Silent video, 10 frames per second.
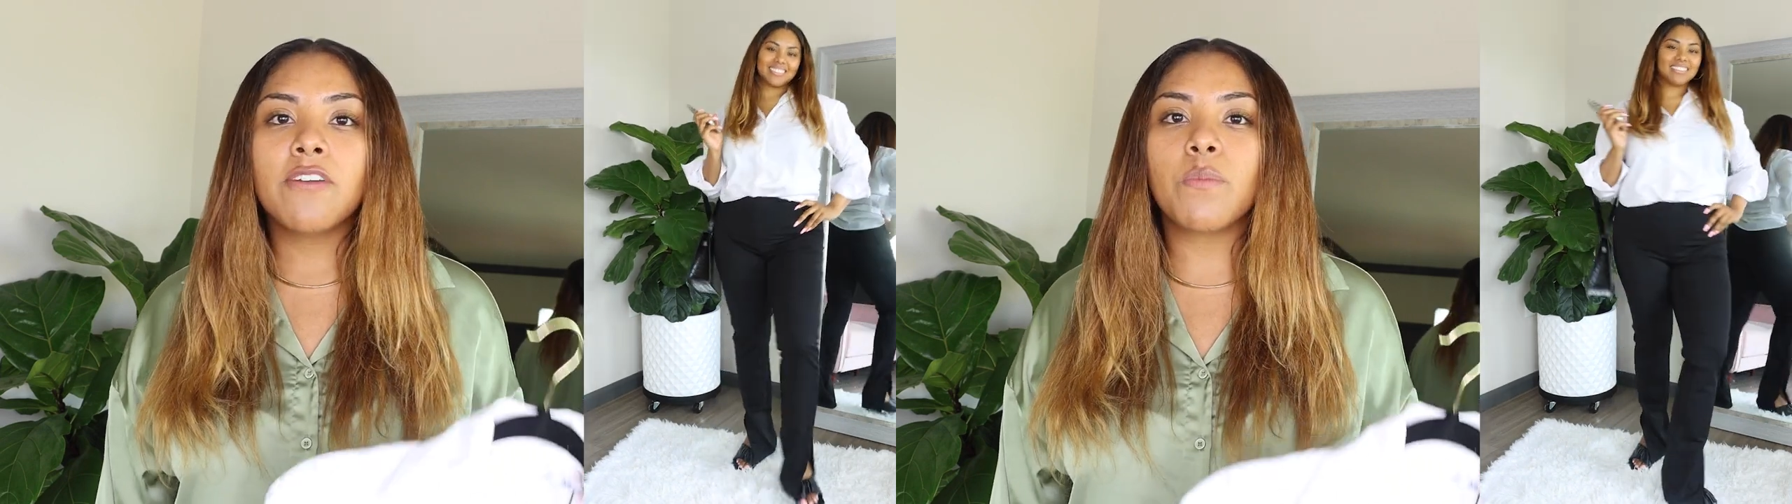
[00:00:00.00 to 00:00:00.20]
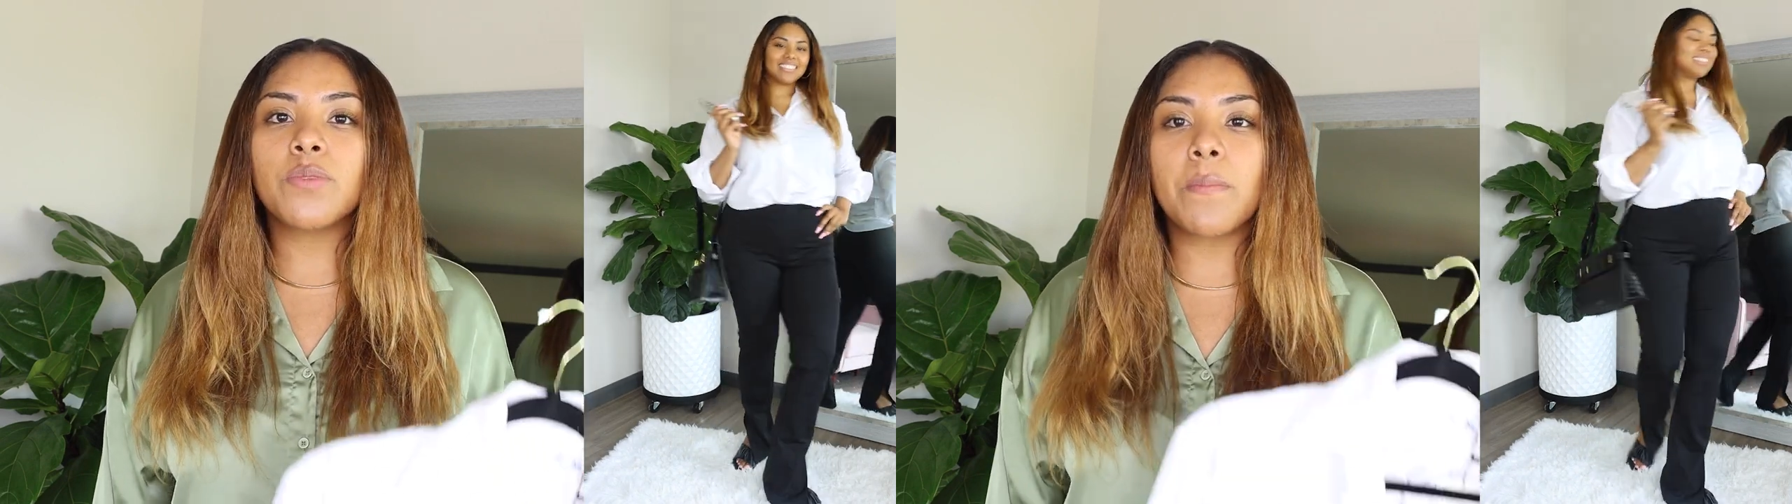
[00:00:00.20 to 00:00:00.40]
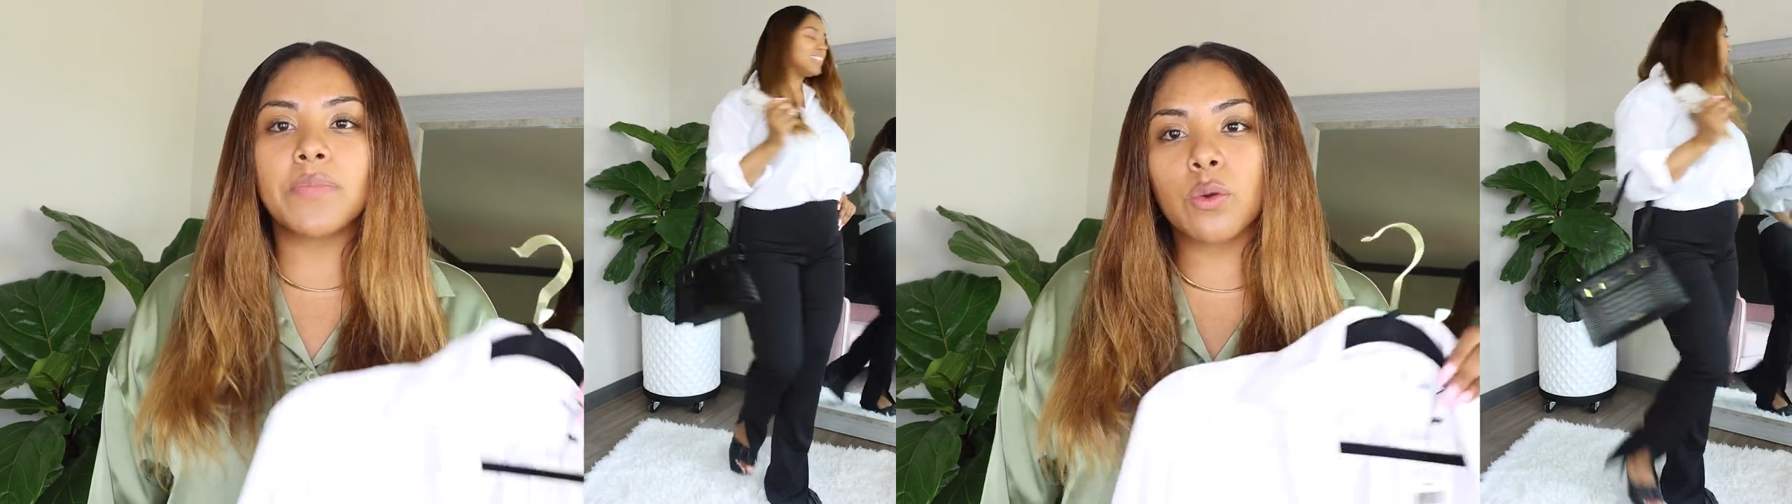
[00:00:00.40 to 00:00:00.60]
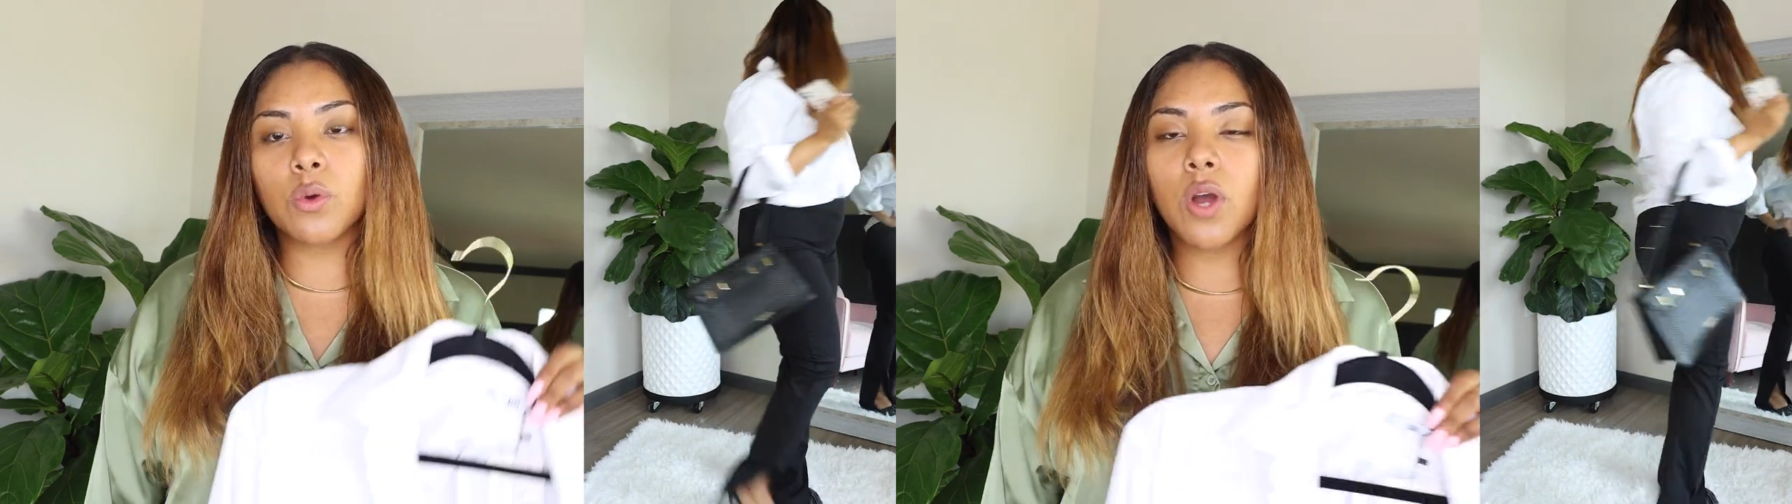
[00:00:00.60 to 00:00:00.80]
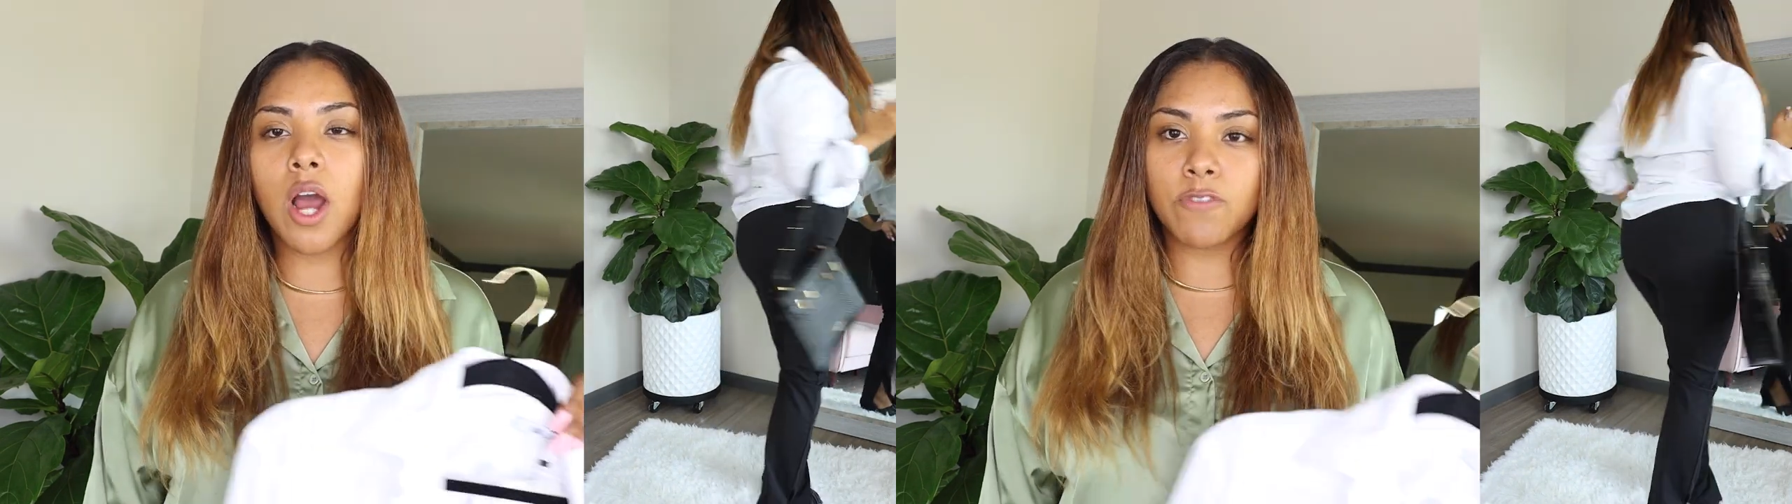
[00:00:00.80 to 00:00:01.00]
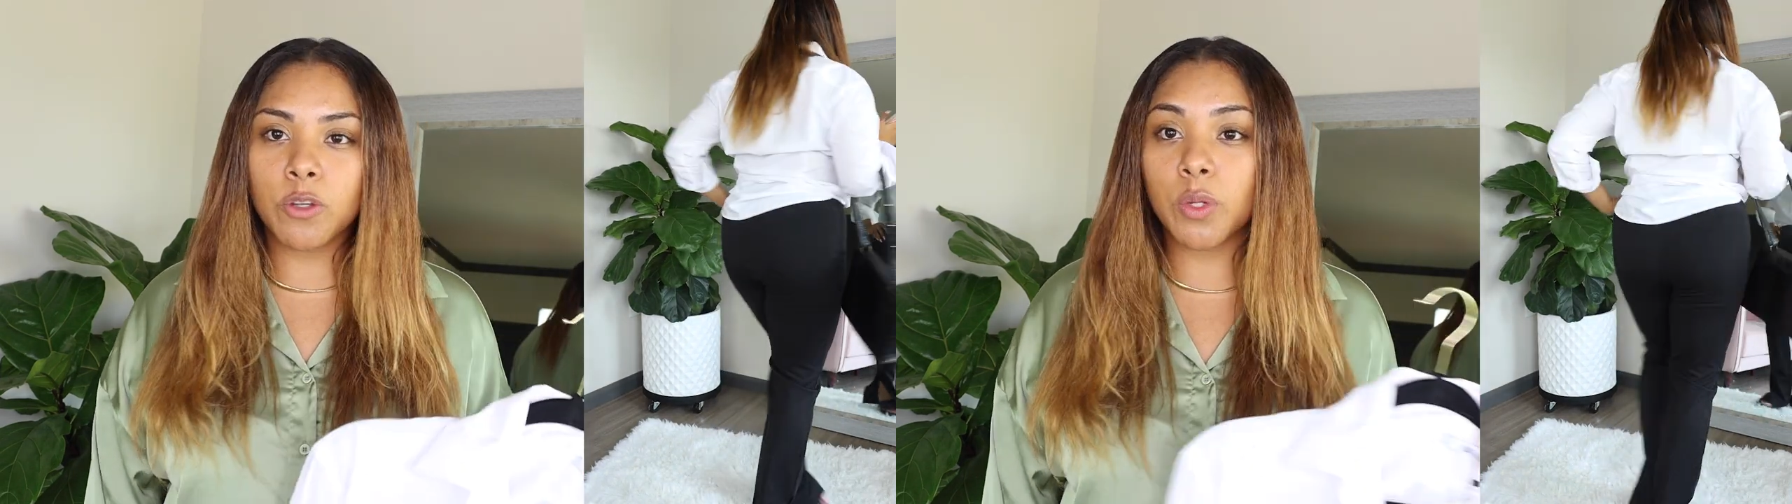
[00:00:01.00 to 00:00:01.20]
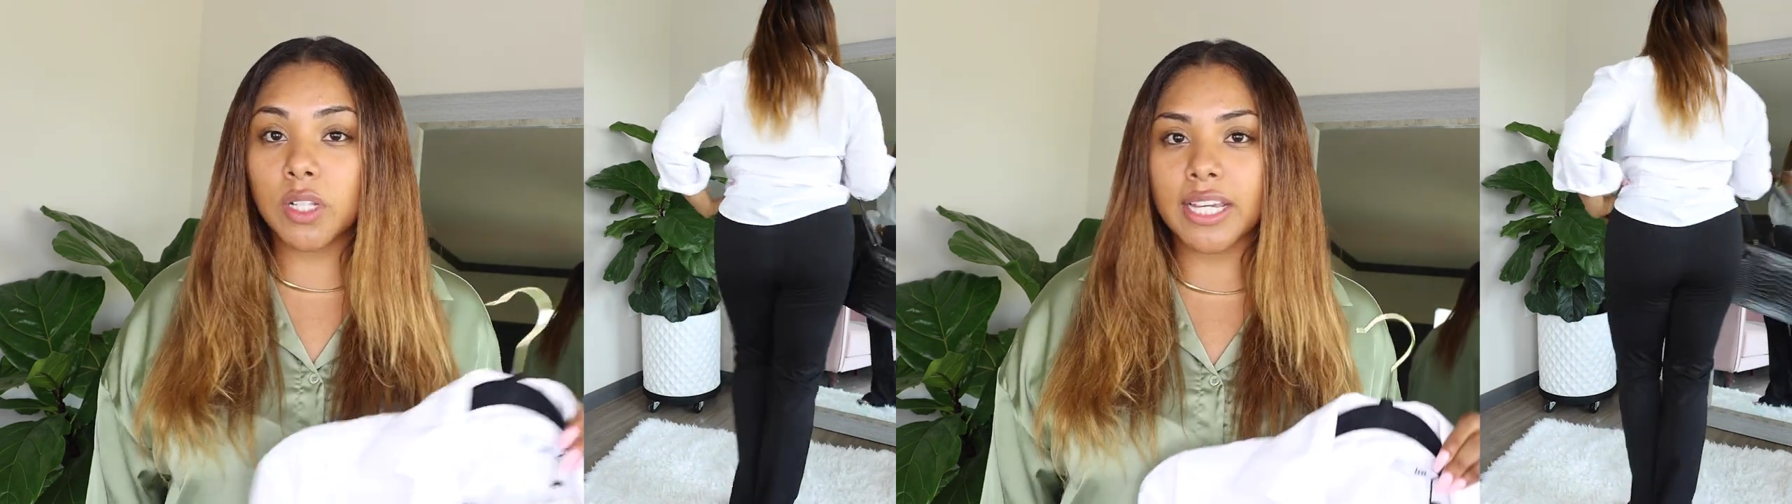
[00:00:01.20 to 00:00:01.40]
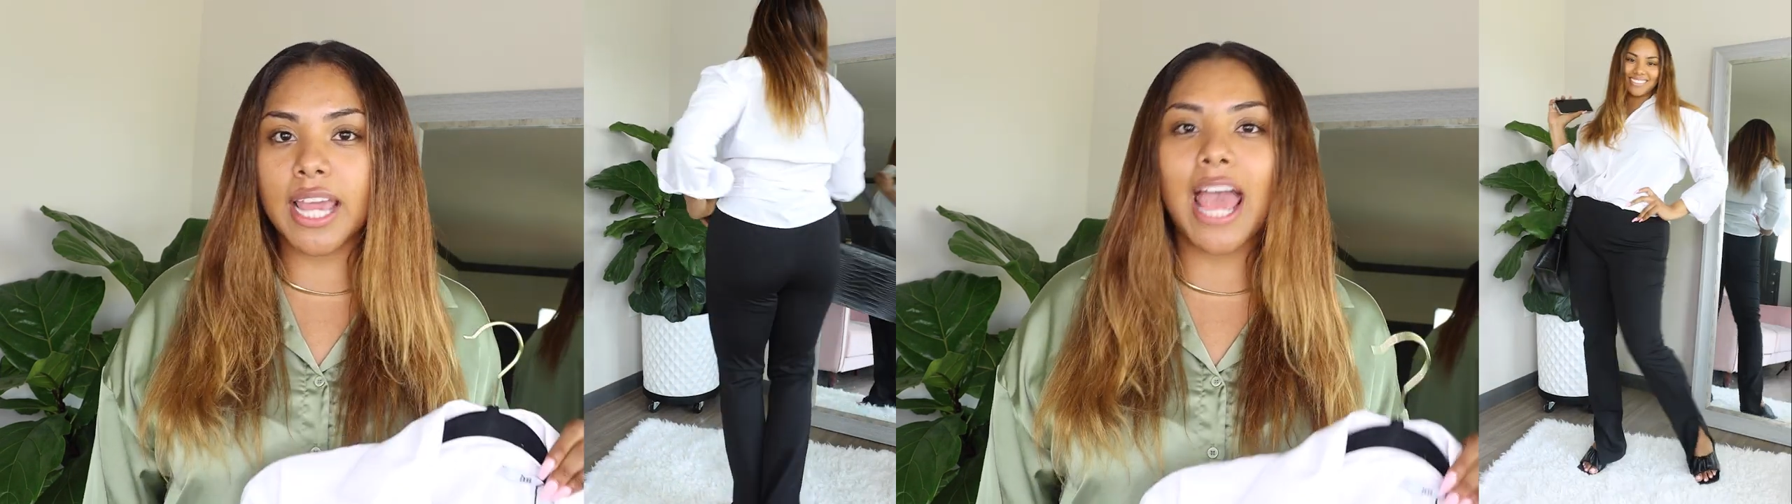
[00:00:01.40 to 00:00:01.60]
from something real comfortable
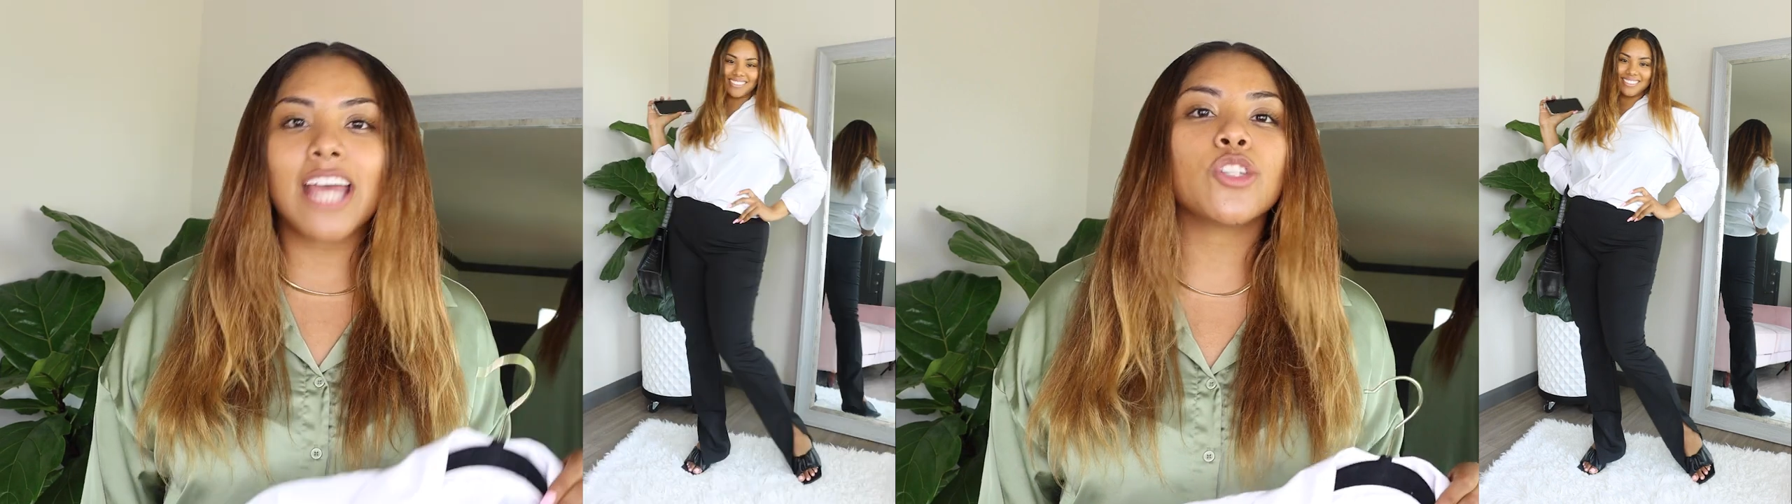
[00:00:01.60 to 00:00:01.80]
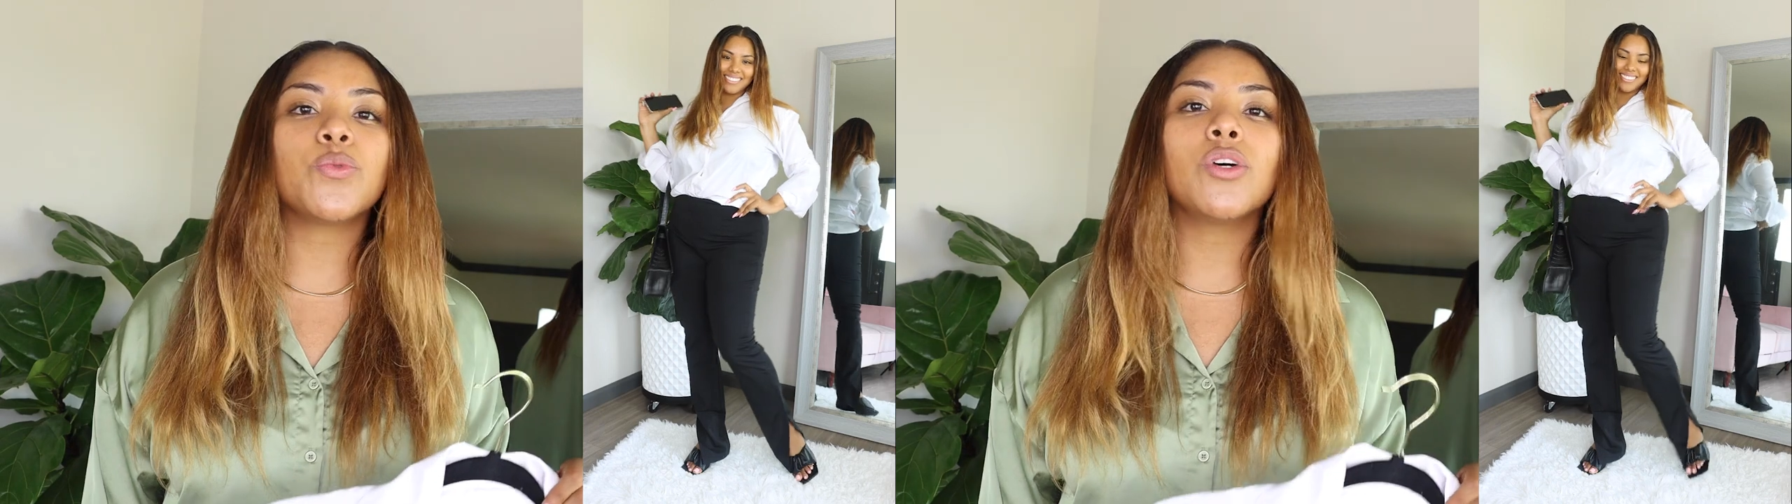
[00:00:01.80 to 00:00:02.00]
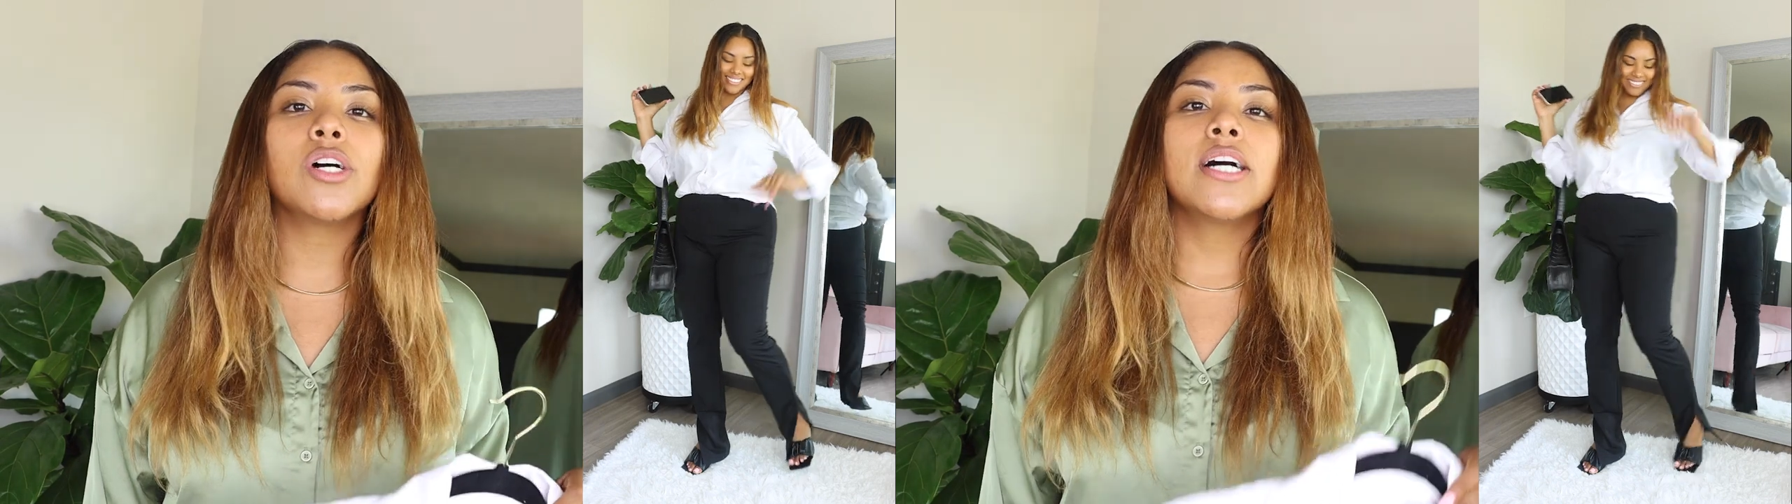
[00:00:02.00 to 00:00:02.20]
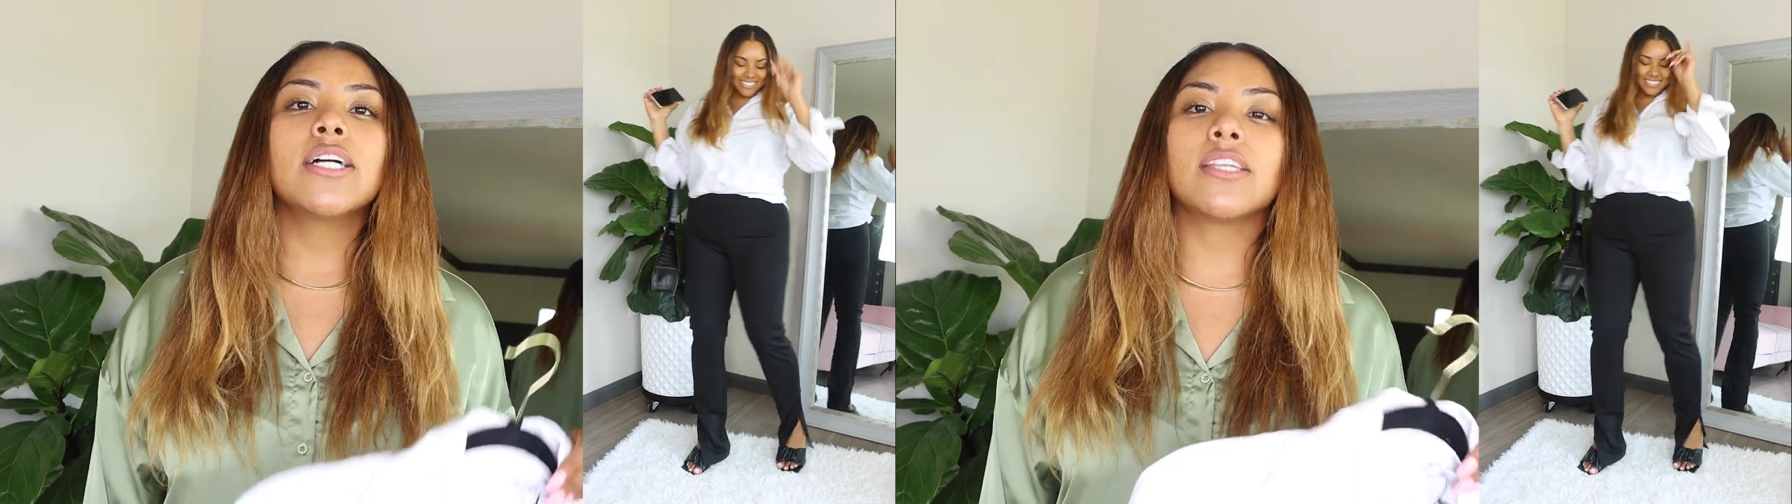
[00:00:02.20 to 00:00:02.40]
and casual